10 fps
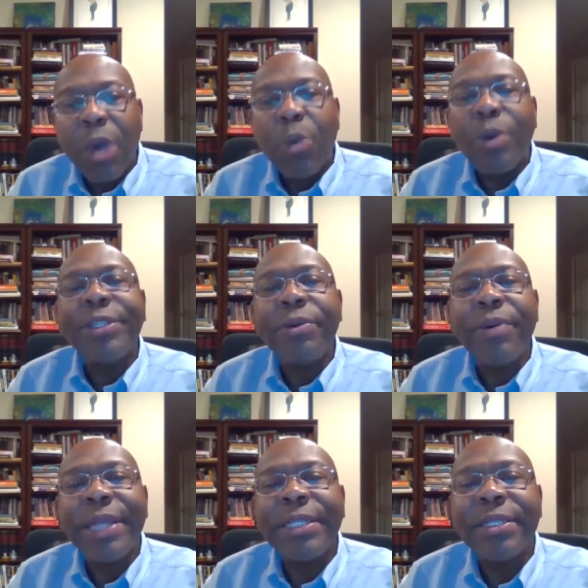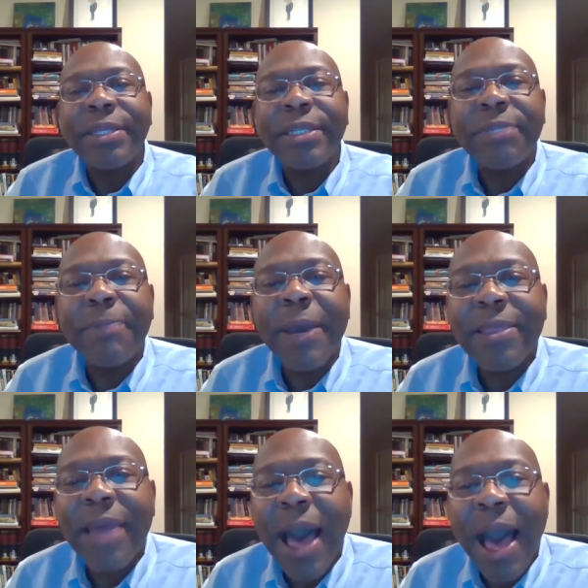Wilson writes that
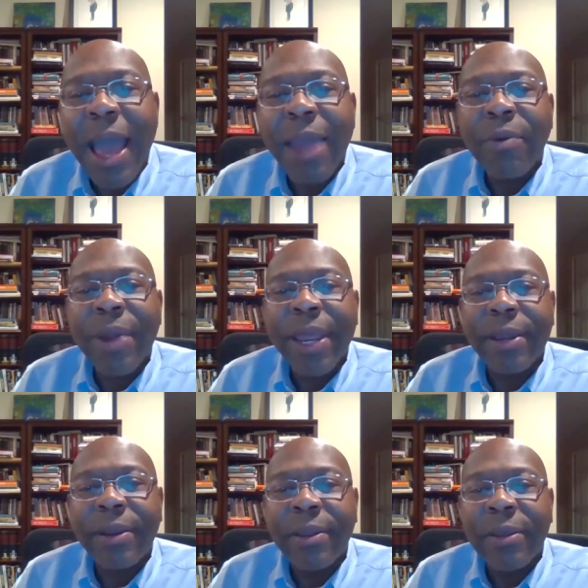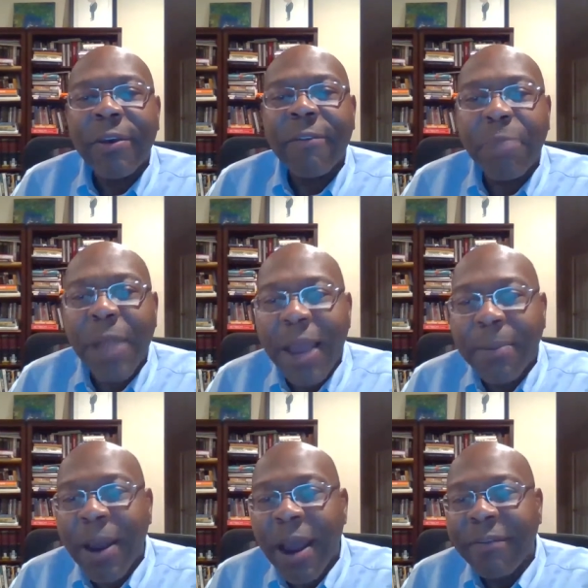despite the high rate of
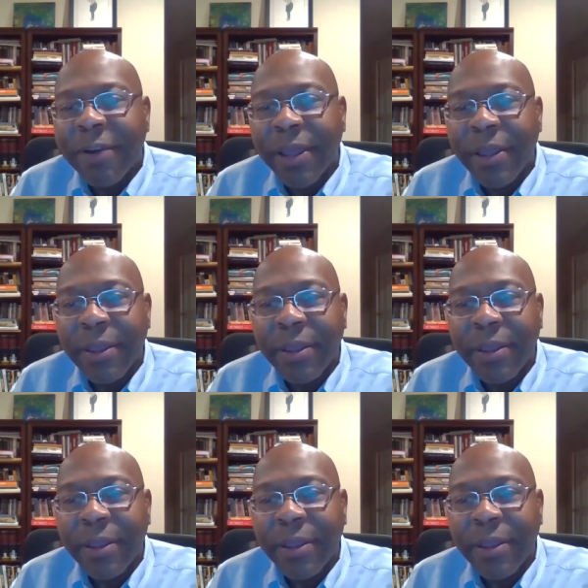black poverty,